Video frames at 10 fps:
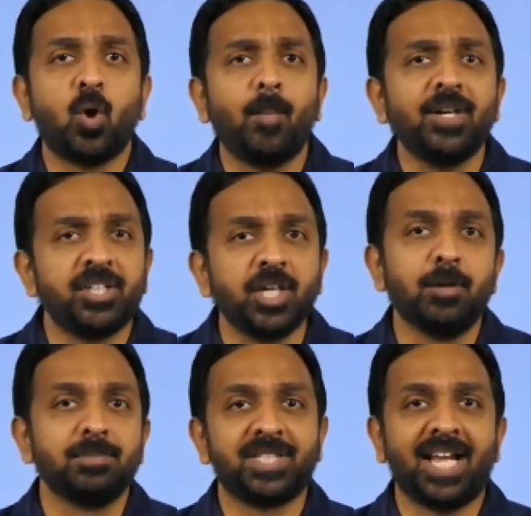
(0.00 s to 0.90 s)
common
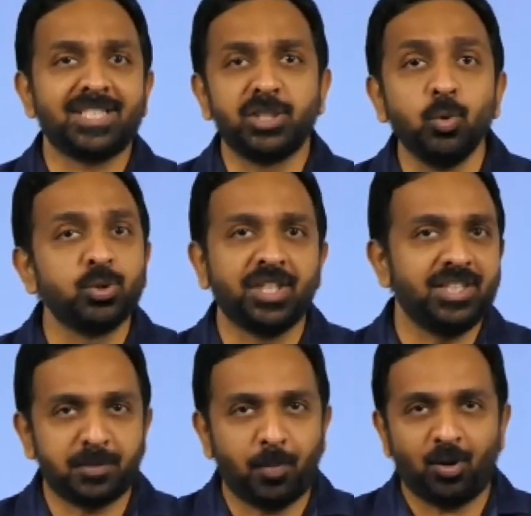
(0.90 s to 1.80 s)
terms that is used in
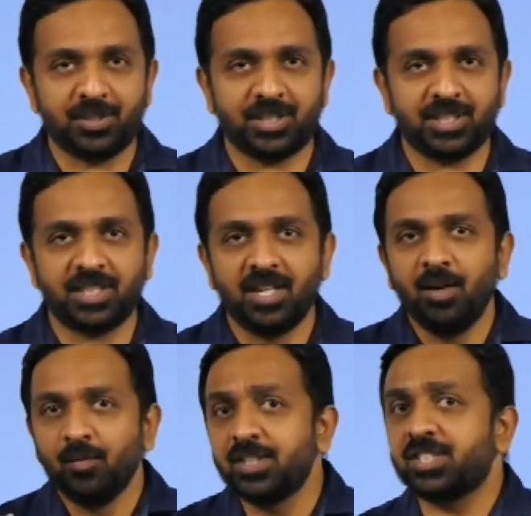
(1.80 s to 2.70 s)
these processes.
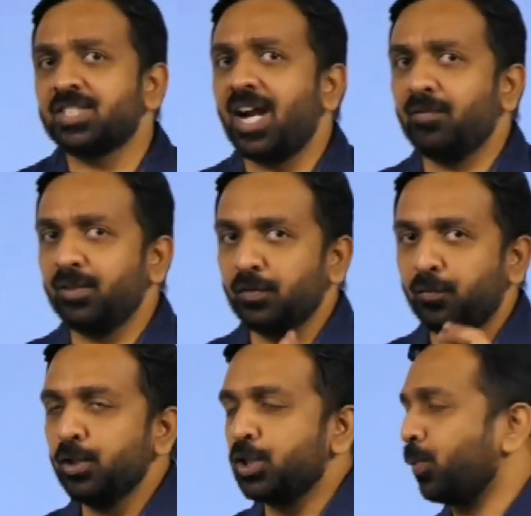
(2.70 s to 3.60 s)
We'll start with the
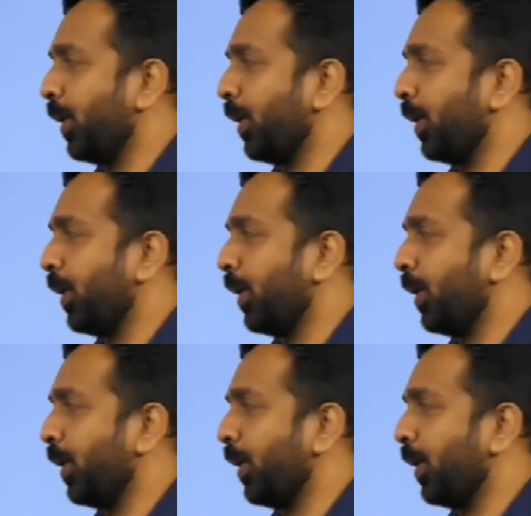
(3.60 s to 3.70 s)
first